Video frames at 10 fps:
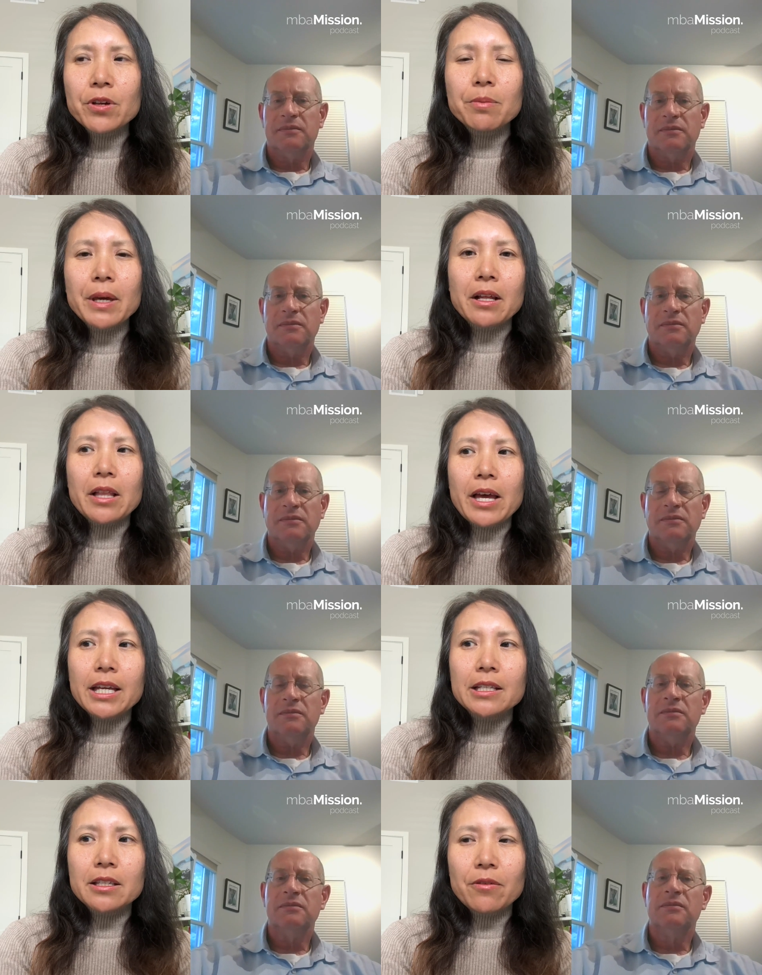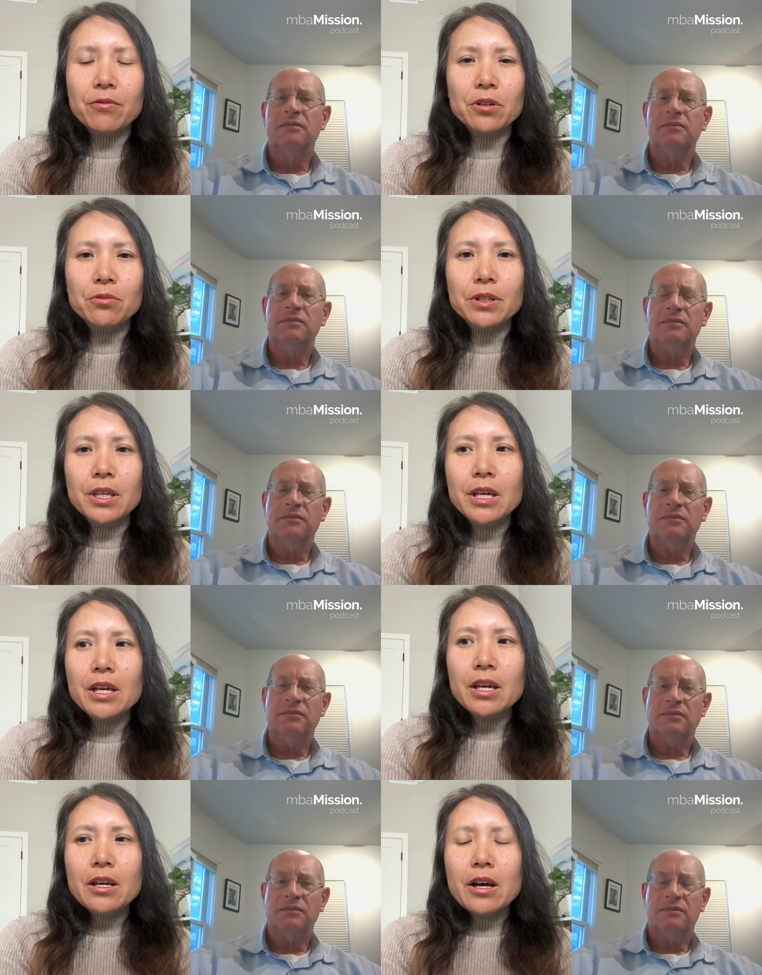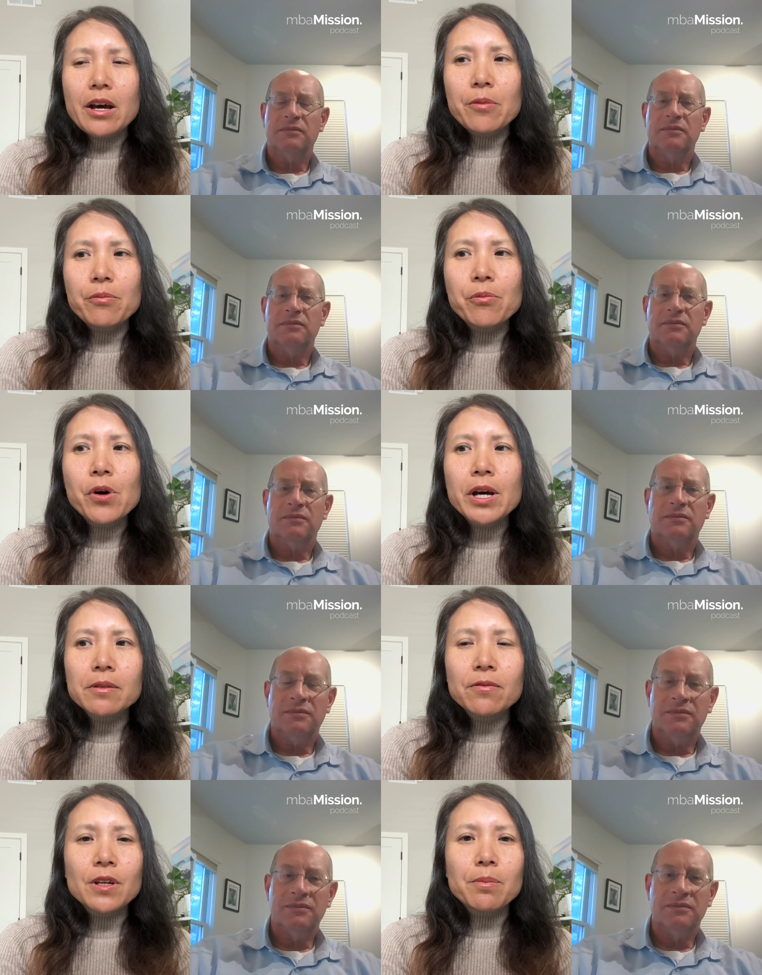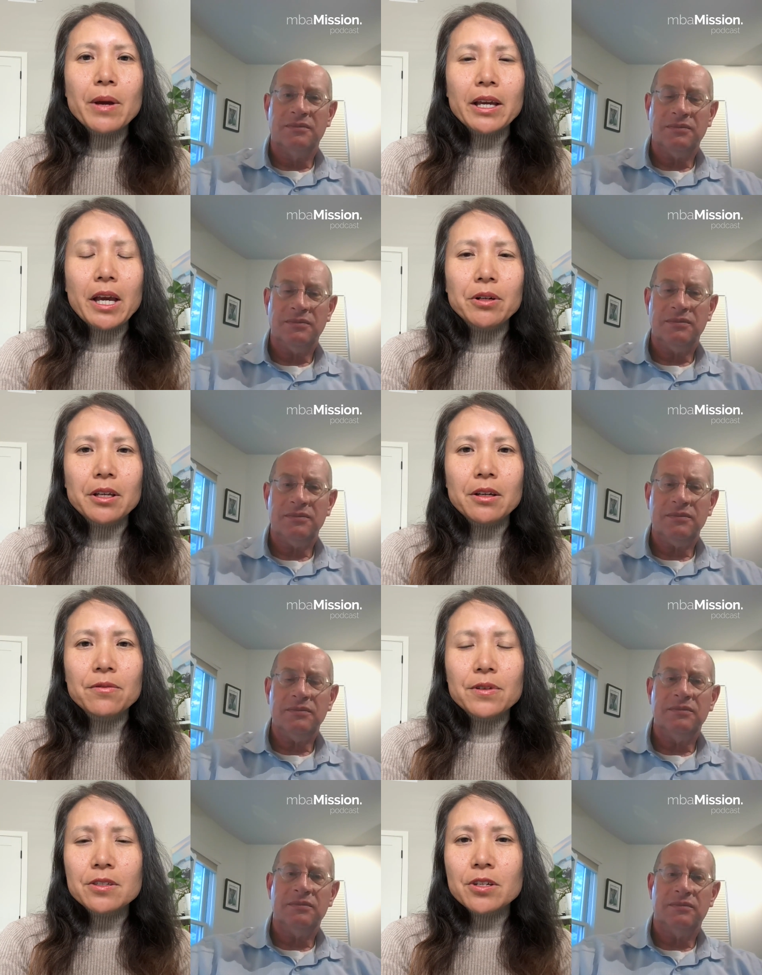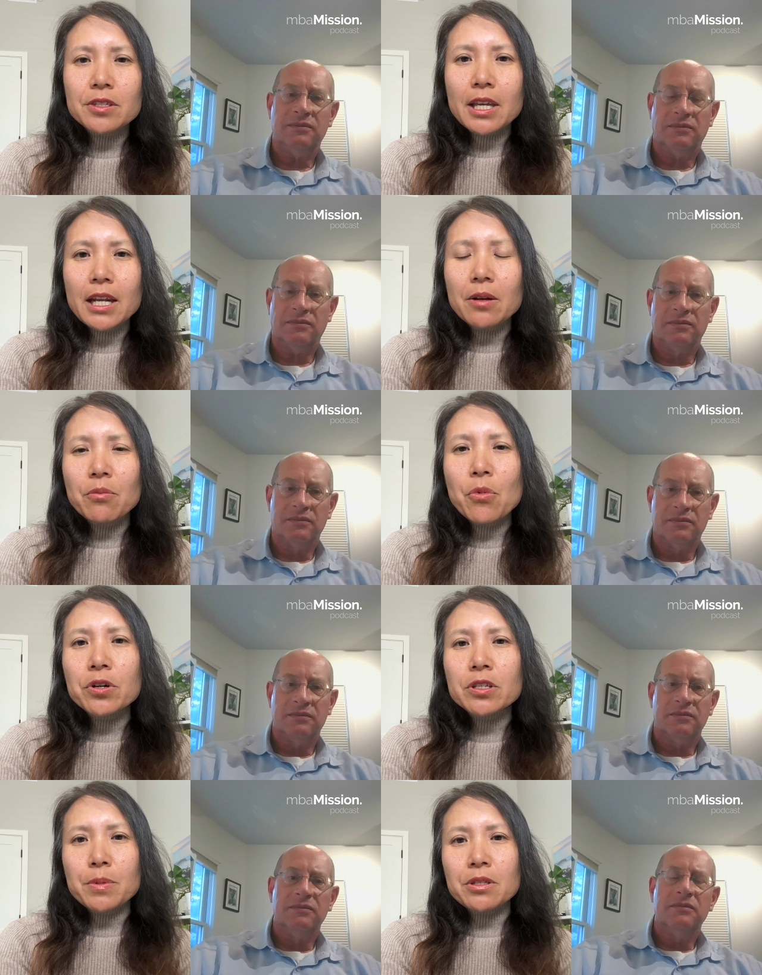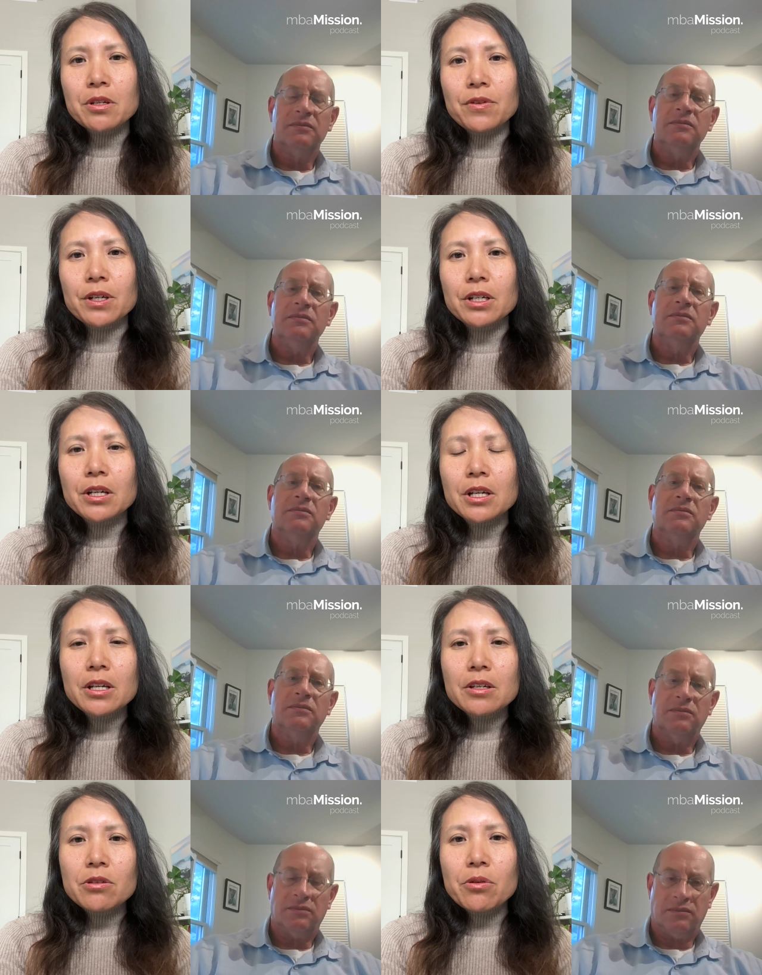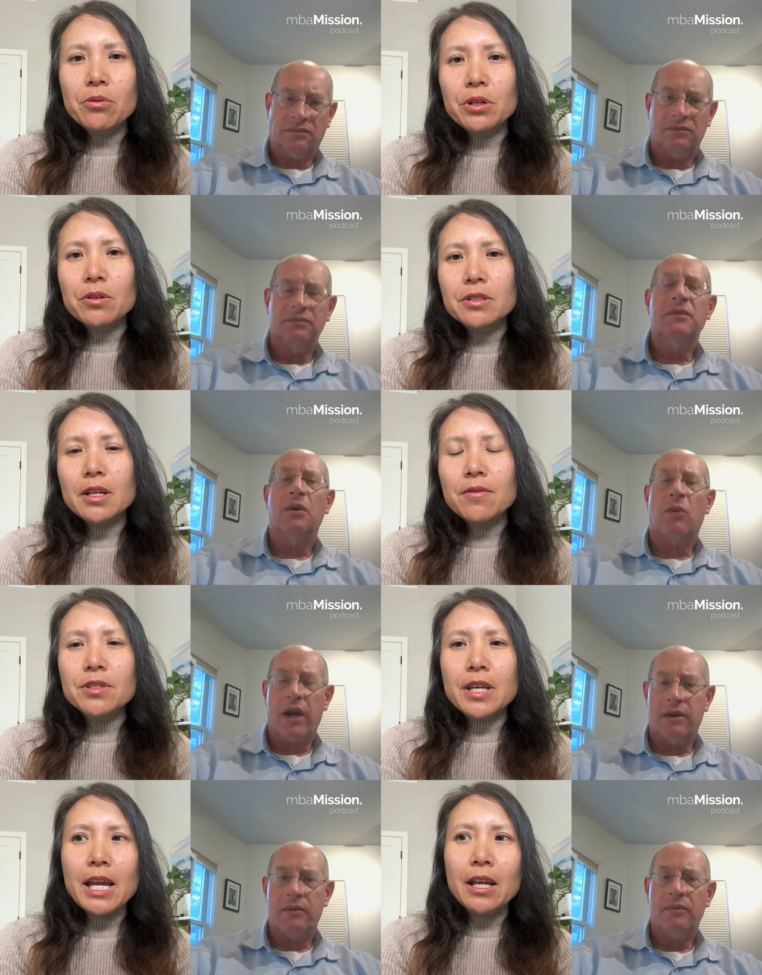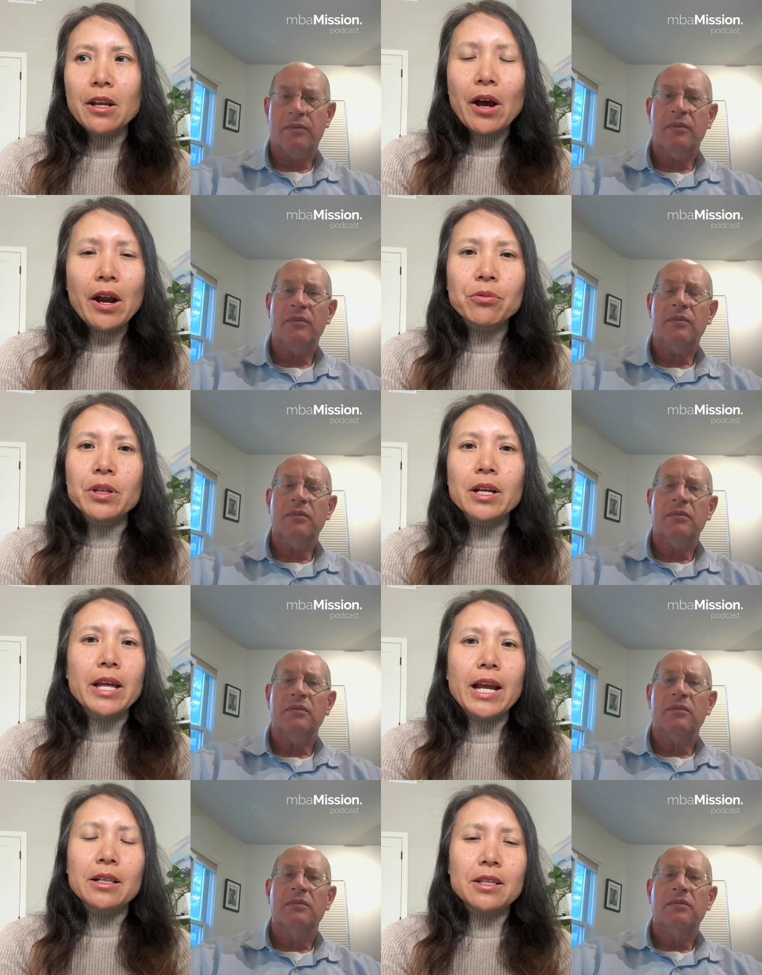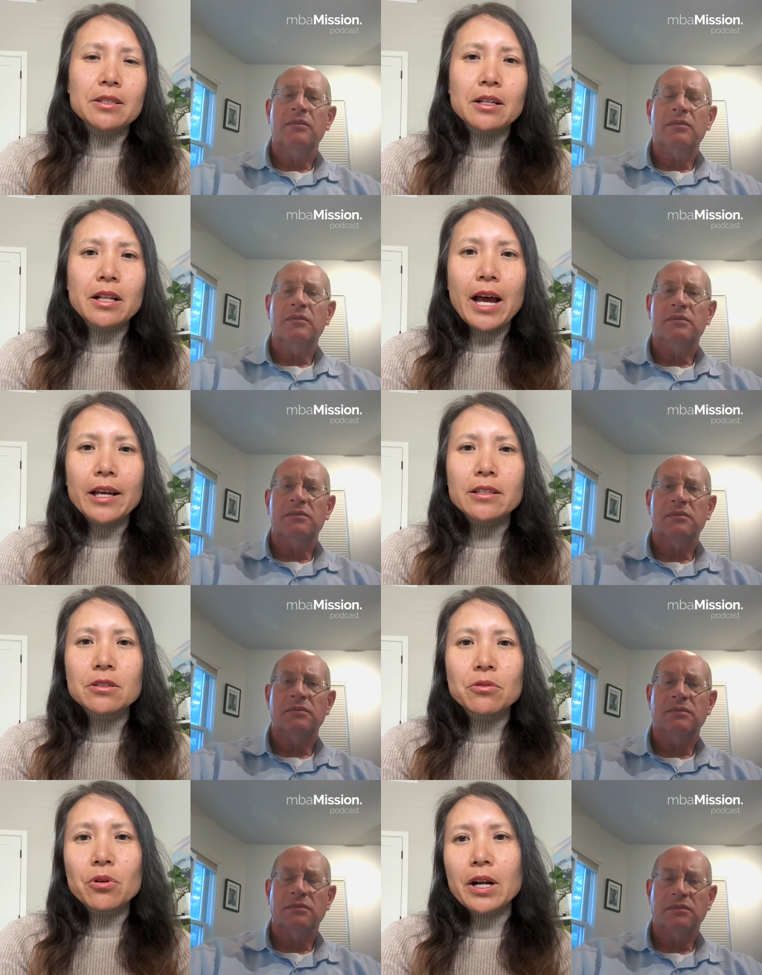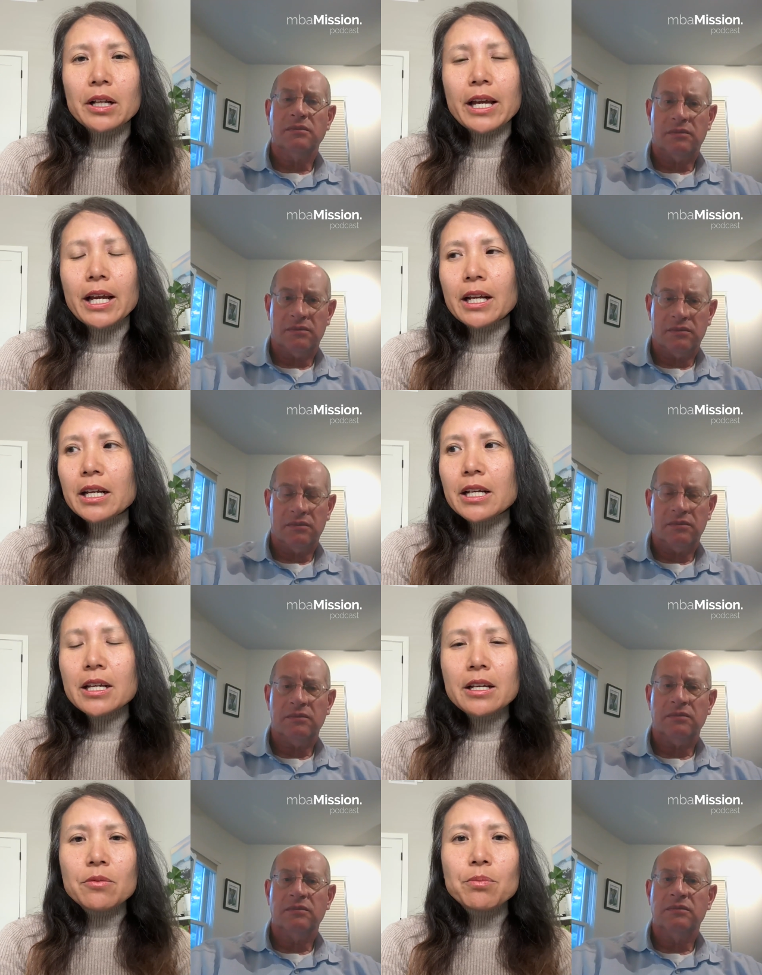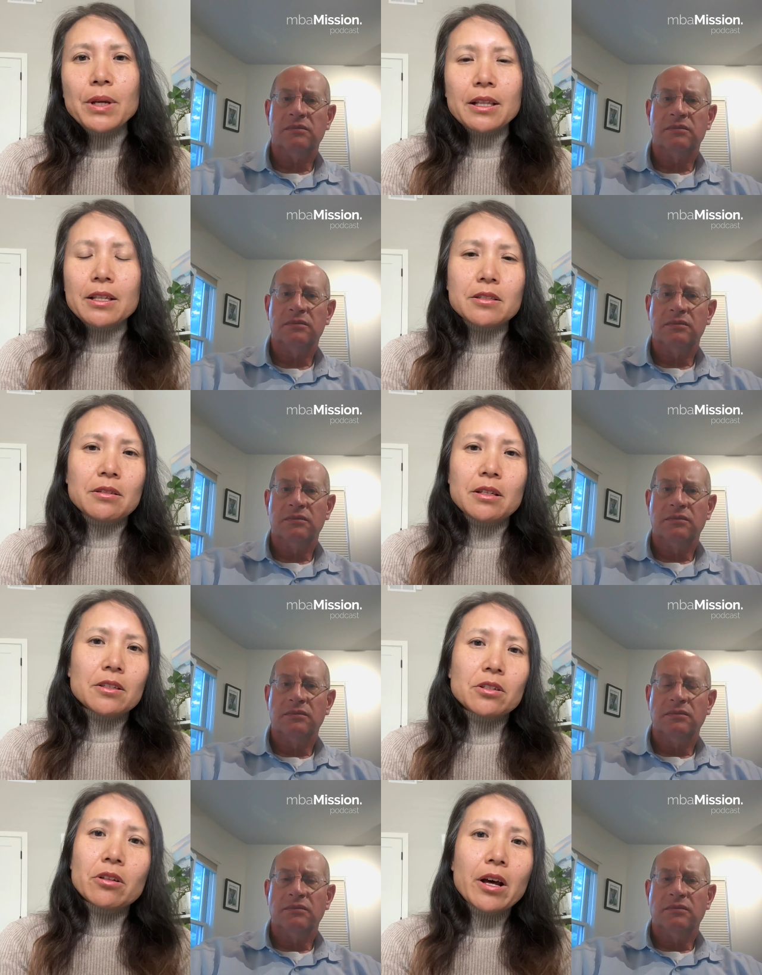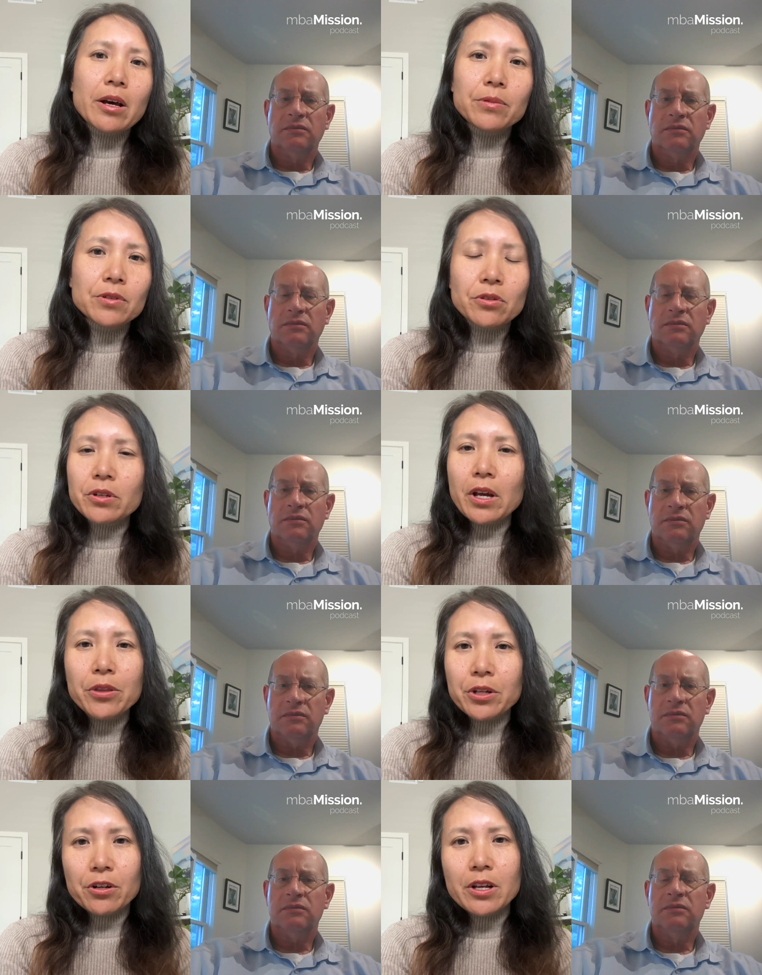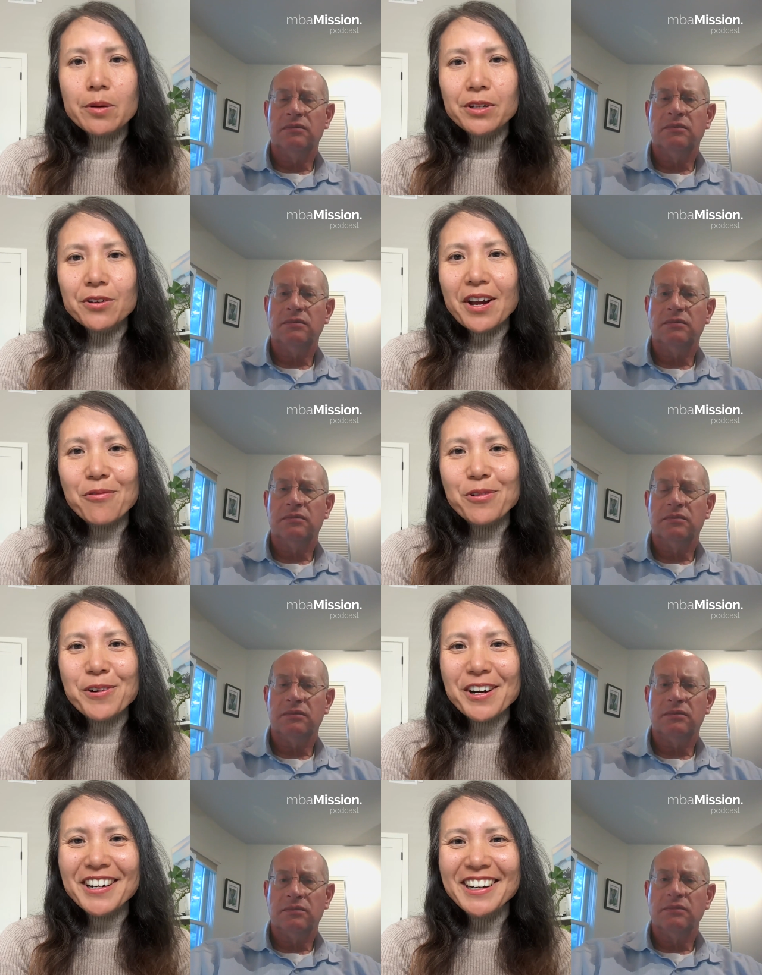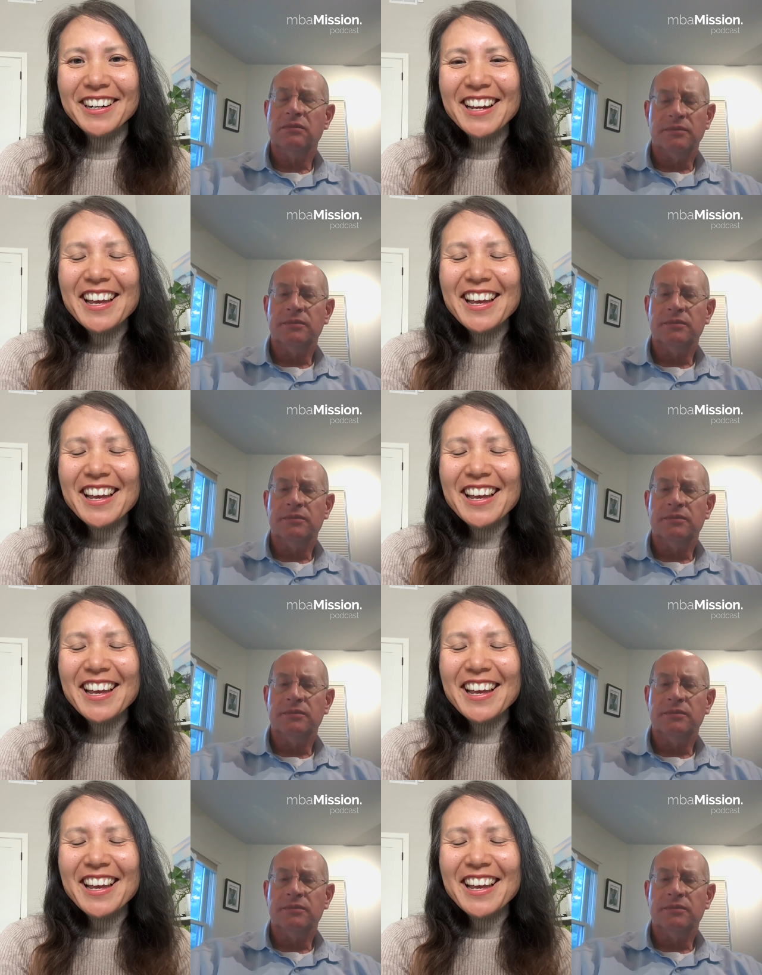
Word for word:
Speaker 1: with my clients that I've worked with, um, one feedback I'd give is just getting more specific. So, you know, instead of saying, I really like this class or I like being this in this club, there's a healthcare club, you know, everywhere.